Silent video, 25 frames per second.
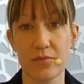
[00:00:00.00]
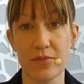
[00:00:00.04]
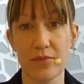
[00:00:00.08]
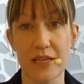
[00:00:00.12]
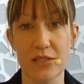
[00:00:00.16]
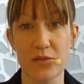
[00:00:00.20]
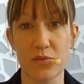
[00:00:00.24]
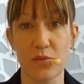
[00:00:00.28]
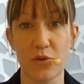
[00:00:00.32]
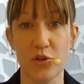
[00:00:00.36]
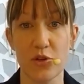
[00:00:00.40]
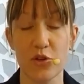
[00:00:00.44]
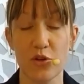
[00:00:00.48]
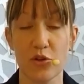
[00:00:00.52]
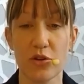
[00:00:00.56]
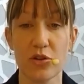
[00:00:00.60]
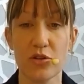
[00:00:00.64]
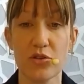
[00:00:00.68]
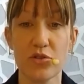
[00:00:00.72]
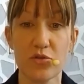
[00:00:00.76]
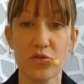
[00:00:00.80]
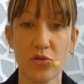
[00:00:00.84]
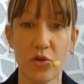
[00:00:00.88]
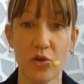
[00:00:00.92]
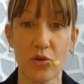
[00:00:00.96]
That's where your
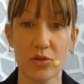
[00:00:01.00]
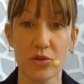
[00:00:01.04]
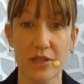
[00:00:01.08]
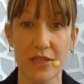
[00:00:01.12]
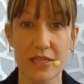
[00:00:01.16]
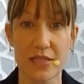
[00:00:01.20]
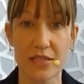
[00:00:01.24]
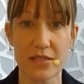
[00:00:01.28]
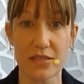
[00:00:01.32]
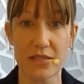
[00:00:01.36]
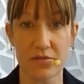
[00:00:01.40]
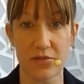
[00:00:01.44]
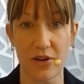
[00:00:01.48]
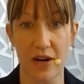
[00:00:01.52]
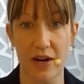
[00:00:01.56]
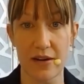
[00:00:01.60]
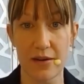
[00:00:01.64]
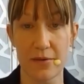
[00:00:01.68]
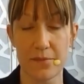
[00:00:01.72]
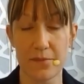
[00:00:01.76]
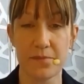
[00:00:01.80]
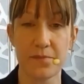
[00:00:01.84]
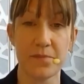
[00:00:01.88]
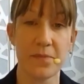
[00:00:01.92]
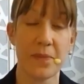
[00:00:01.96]
control is, right?